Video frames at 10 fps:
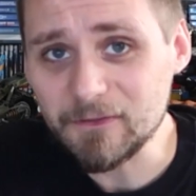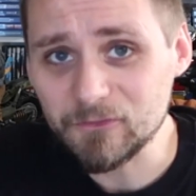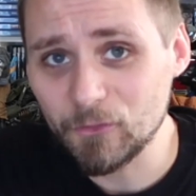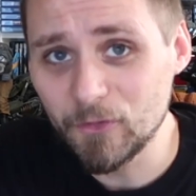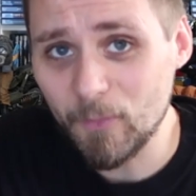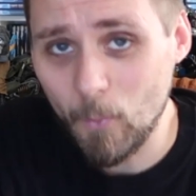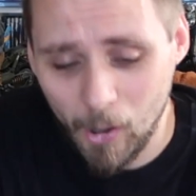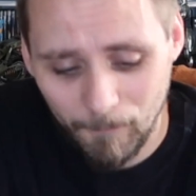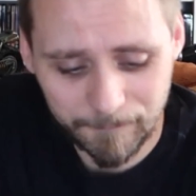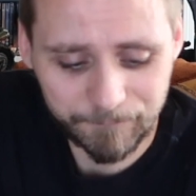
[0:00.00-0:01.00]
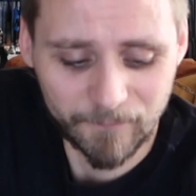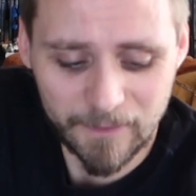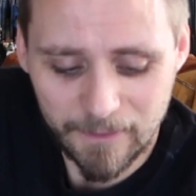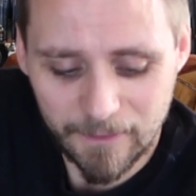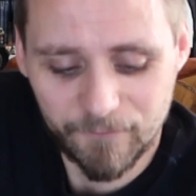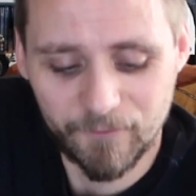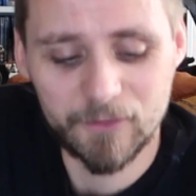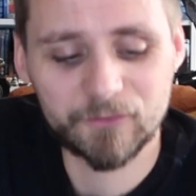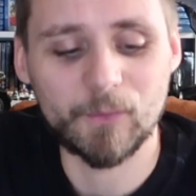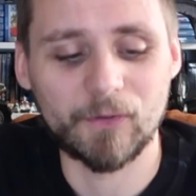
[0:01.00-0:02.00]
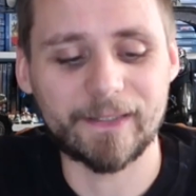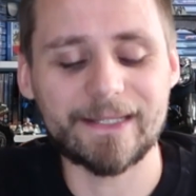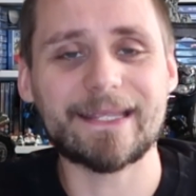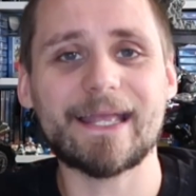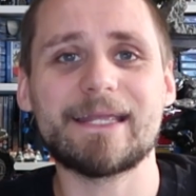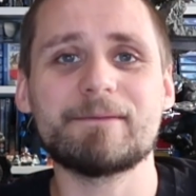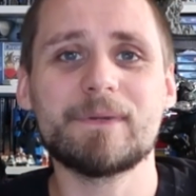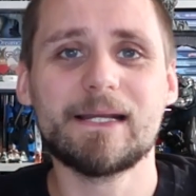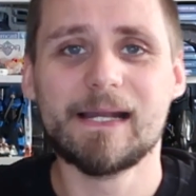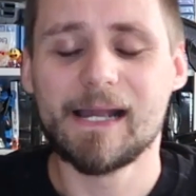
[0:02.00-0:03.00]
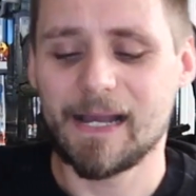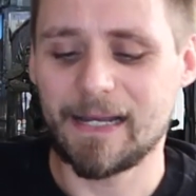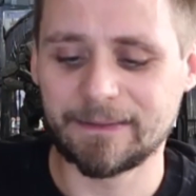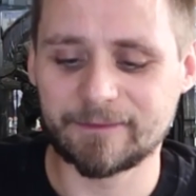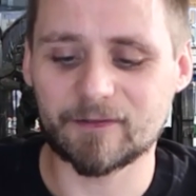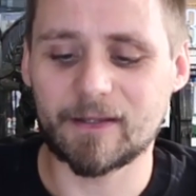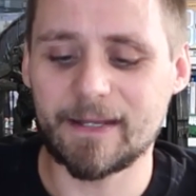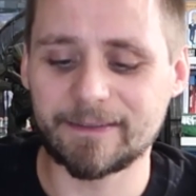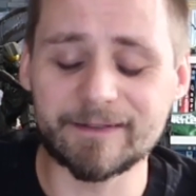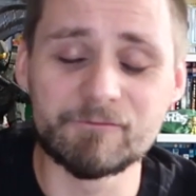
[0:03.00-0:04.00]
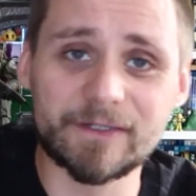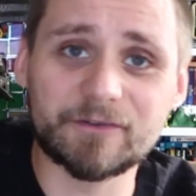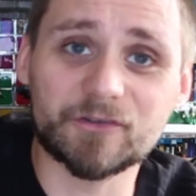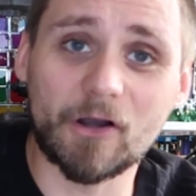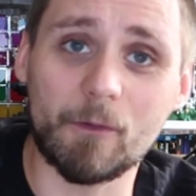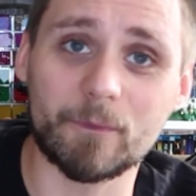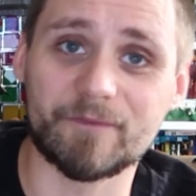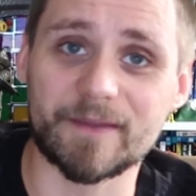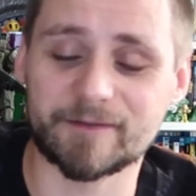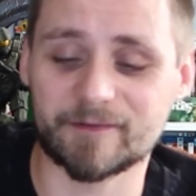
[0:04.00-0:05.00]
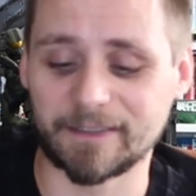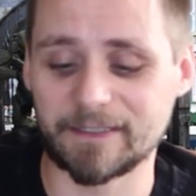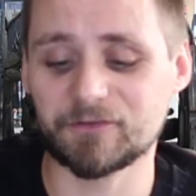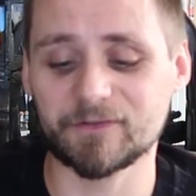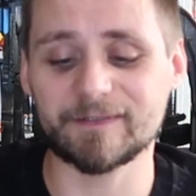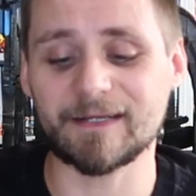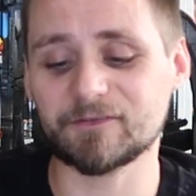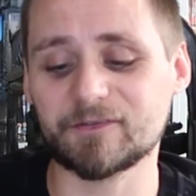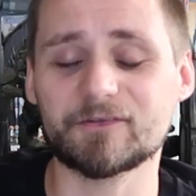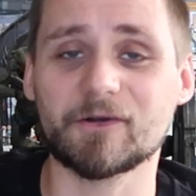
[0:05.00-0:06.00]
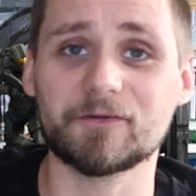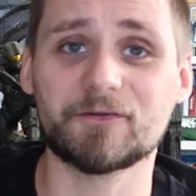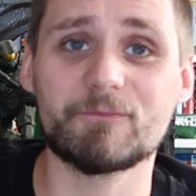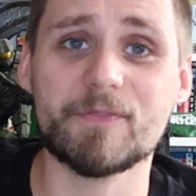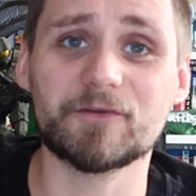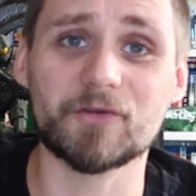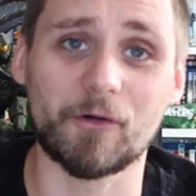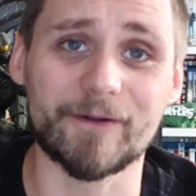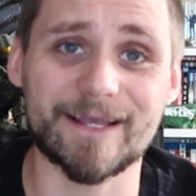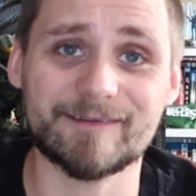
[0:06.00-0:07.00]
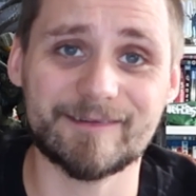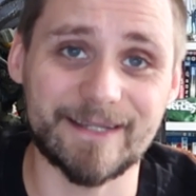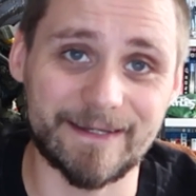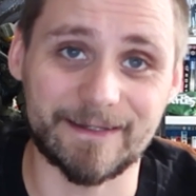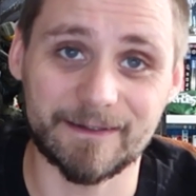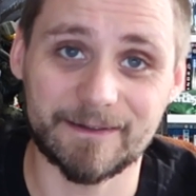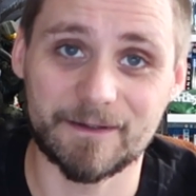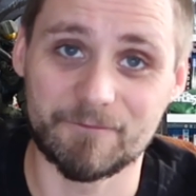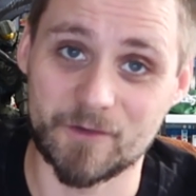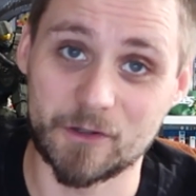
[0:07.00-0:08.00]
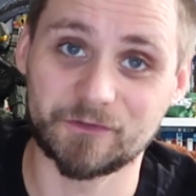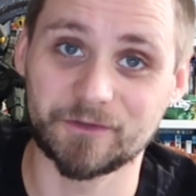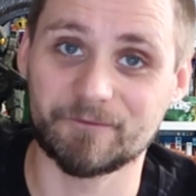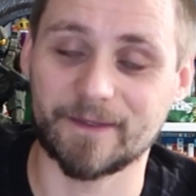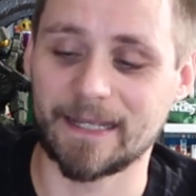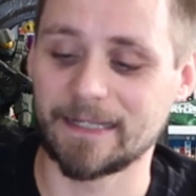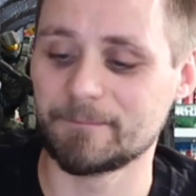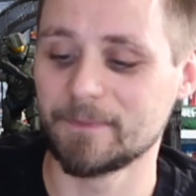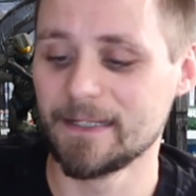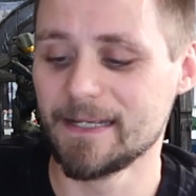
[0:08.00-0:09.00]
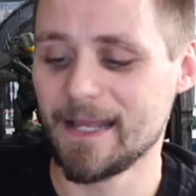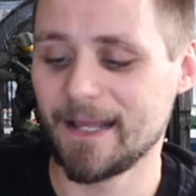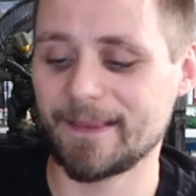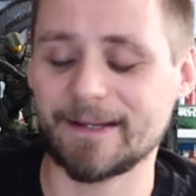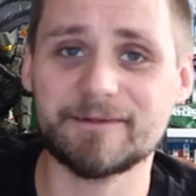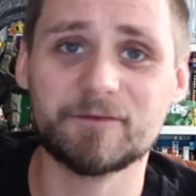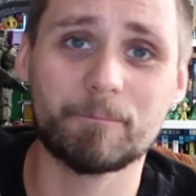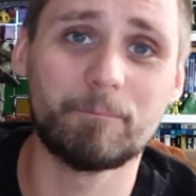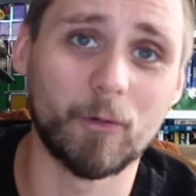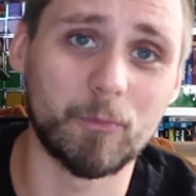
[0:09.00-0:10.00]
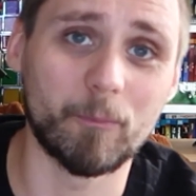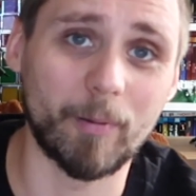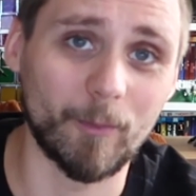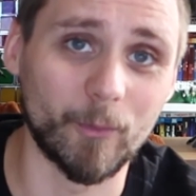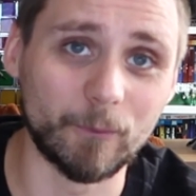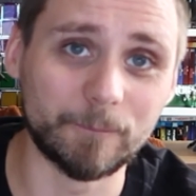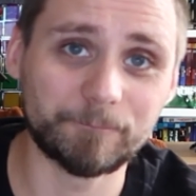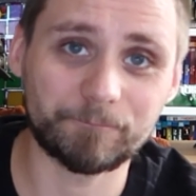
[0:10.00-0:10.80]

So number 1, first one, a game, and it didn't really start with this edition. It actually started with the Atari ST version of the game, and that is Bubble Bobble.